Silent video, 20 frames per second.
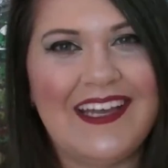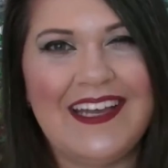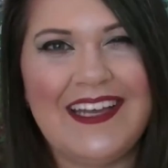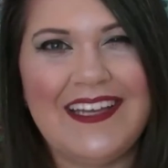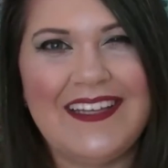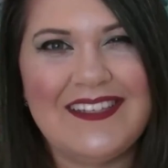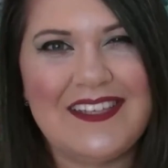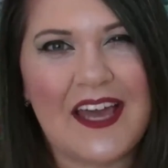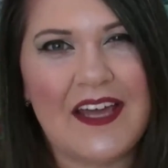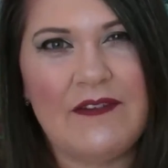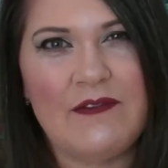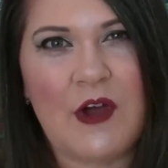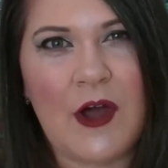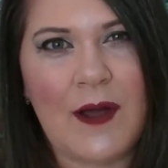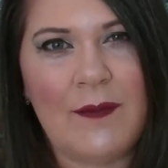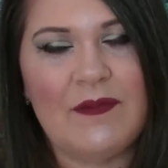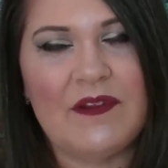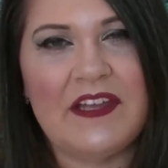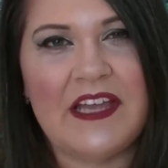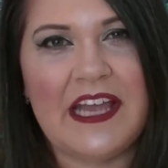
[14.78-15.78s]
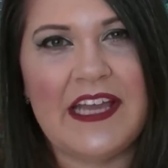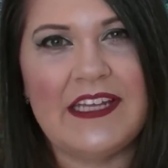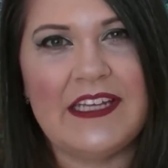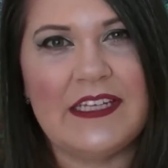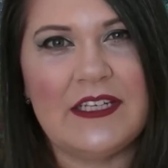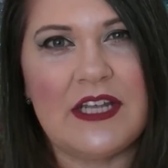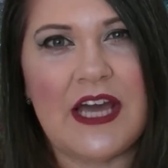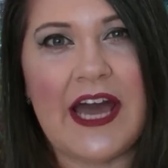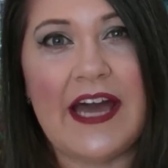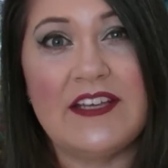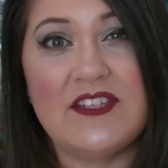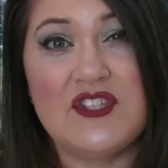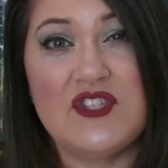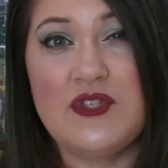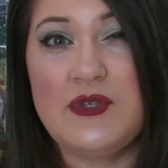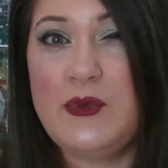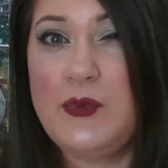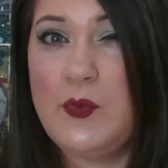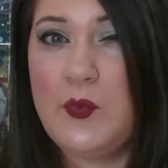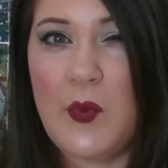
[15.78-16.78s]
It's kind of complicated as
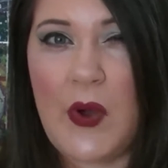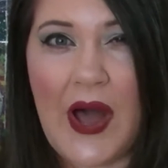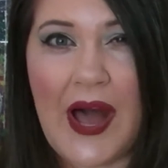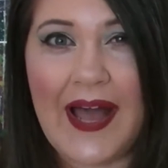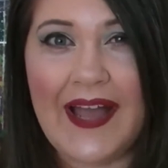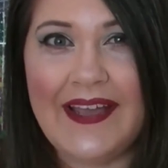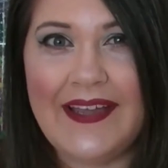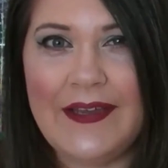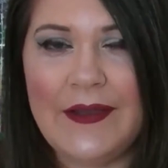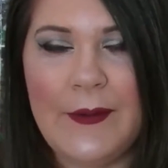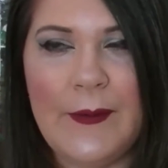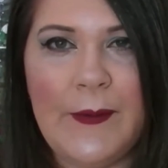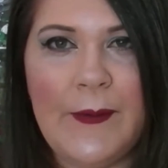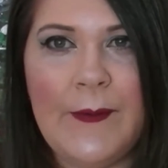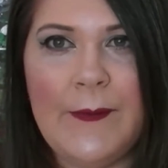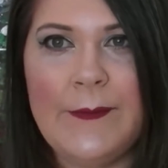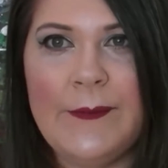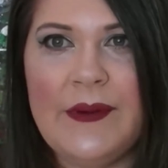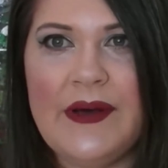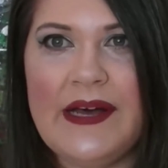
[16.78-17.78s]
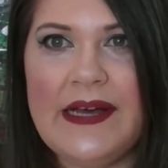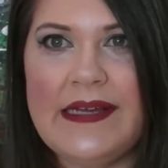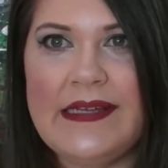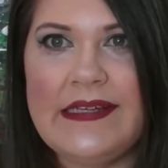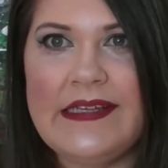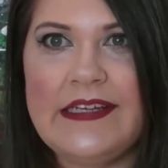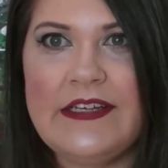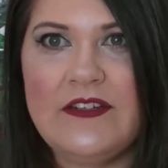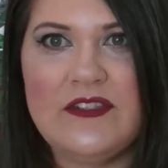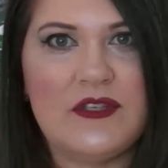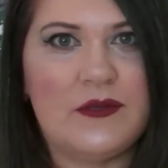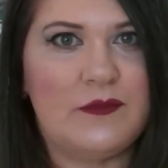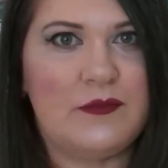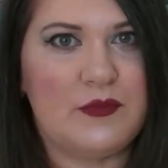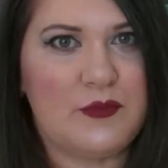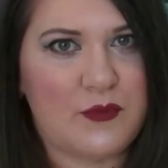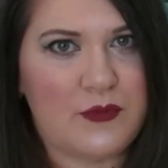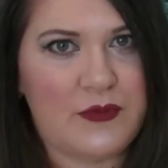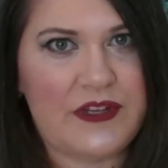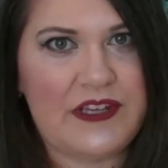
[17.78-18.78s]
to why, but here's a
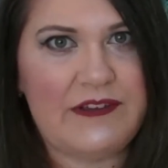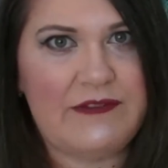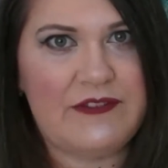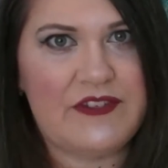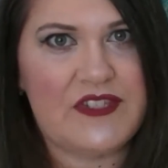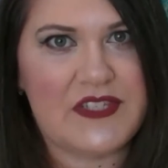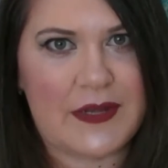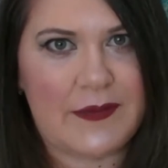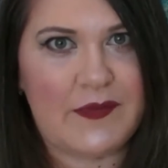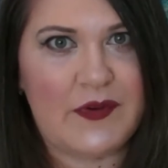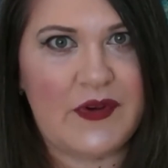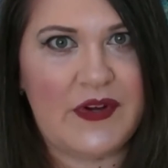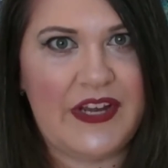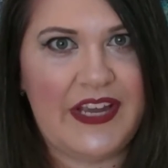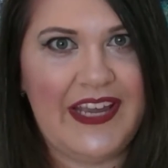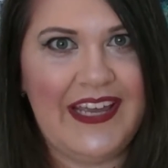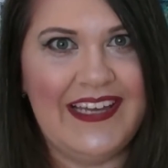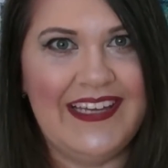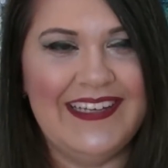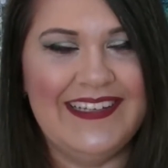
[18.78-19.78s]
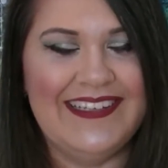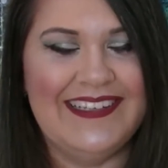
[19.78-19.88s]
brief summary